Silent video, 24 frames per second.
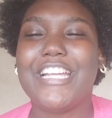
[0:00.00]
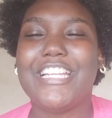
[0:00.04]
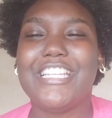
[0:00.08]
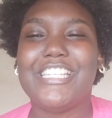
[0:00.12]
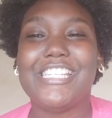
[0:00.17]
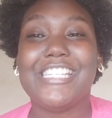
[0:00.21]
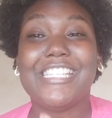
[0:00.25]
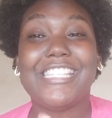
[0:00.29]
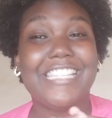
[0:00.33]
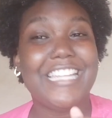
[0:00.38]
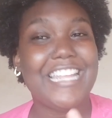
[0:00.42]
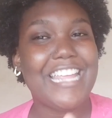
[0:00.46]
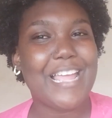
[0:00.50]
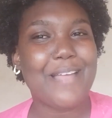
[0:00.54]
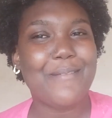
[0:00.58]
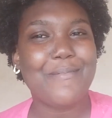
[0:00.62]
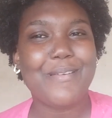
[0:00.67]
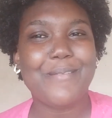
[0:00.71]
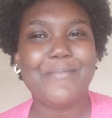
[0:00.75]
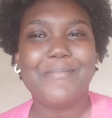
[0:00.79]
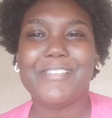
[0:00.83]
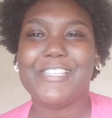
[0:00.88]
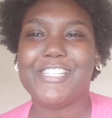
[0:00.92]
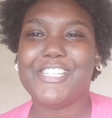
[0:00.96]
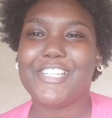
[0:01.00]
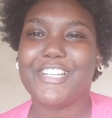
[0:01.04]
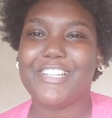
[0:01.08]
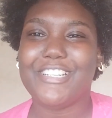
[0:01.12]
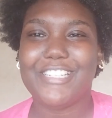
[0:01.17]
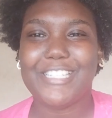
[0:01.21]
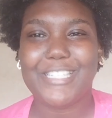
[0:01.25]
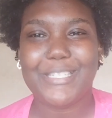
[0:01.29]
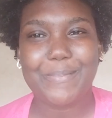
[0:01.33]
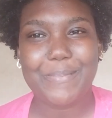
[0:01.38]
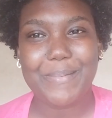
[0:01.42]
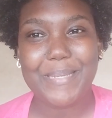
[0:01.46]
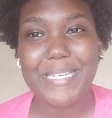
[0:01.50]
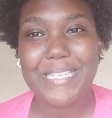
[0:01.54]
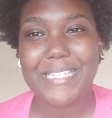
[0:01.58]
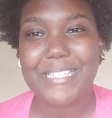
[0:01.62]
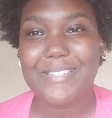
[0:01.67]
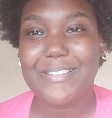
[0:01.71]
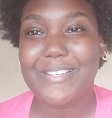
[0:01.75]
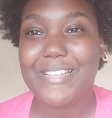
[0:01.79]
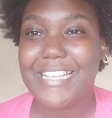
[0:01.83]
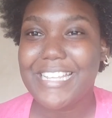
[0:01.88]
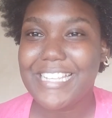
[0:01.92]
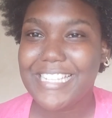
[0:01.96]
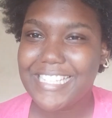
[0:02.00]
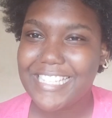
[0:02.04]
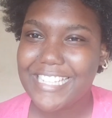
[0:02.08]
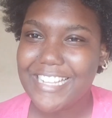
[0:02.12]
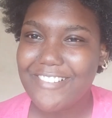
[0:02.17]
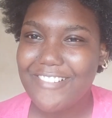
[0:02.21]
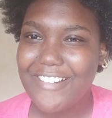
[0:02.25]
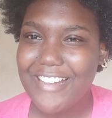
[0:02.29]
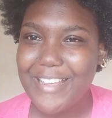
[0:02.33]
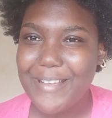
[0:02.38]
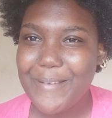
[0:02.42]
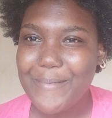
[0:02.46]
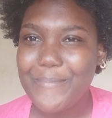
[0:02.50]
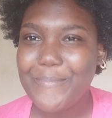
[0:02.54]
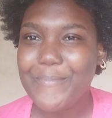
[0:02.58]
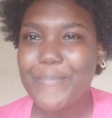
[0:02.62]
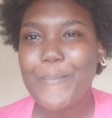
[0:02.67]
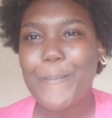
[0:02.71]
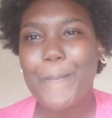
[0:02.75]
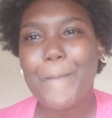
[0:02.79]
just DM them to Shonna's face on Instagram.